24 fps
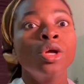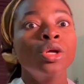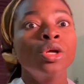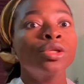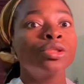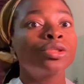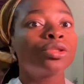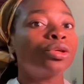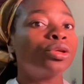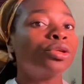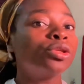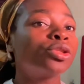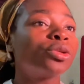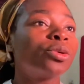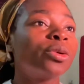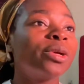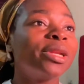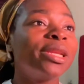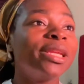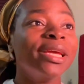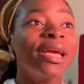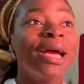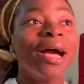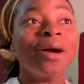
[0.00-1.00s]
So
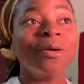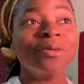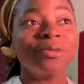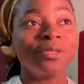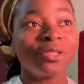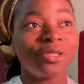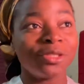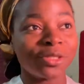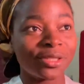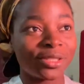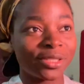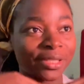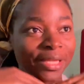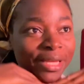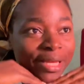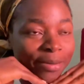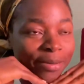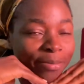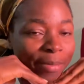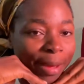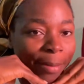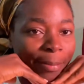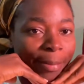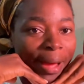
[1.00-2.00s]
usually I would just take
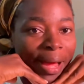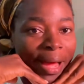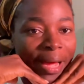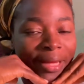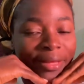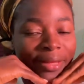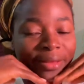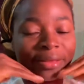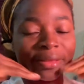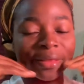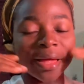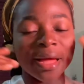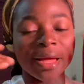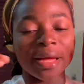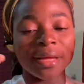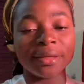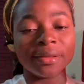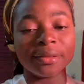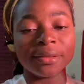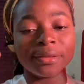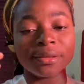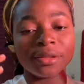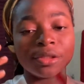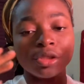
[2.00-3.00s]
my bath
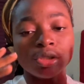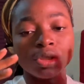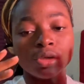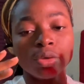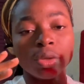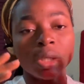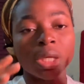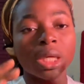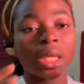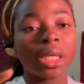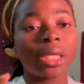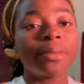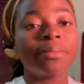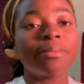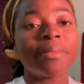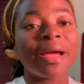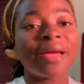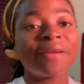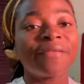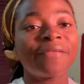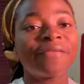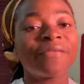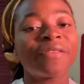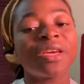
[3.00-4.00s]
and, you know, clean
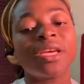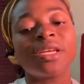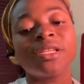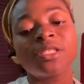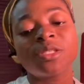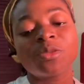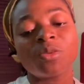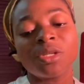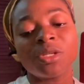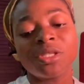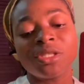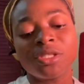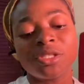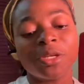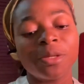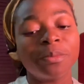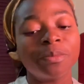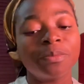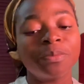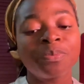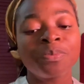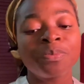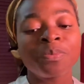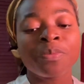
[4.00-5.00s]
my face with
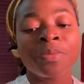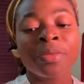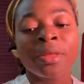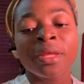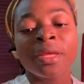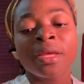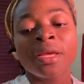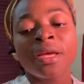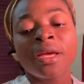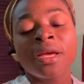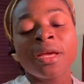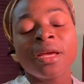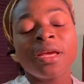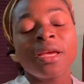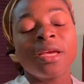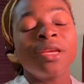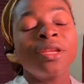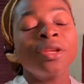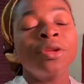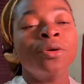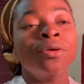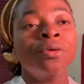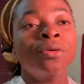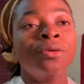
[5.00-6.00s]
some, you
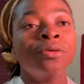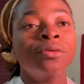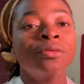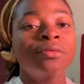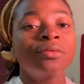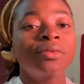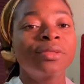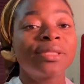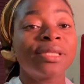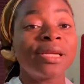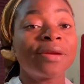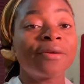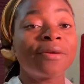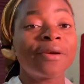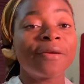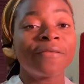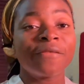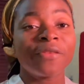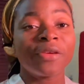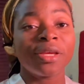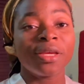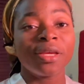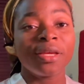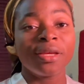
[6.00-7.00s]
know,
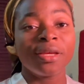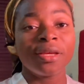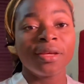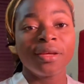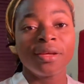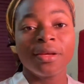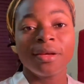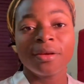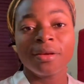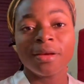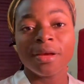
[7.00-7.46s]
CeraVe